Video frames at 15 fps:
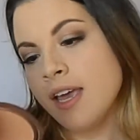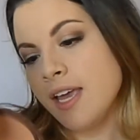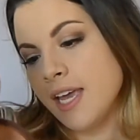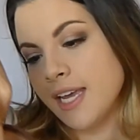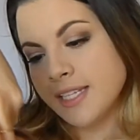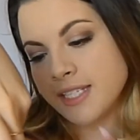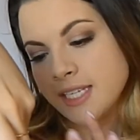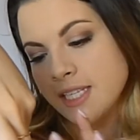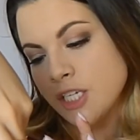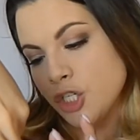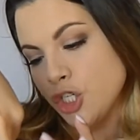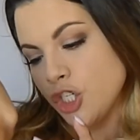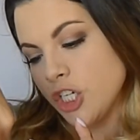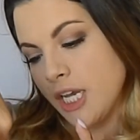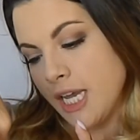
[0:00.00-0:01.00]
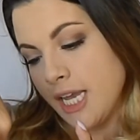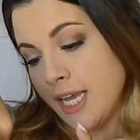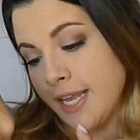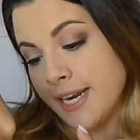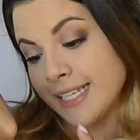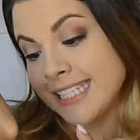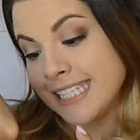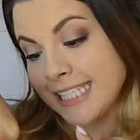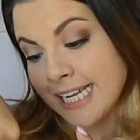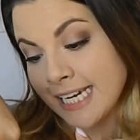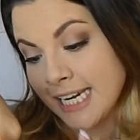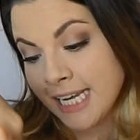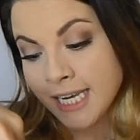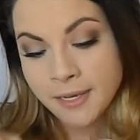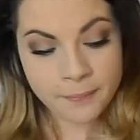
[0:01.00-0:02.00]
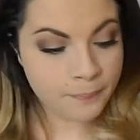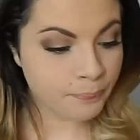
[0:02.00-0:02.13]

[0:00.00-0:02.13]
It's in the shade Sunny,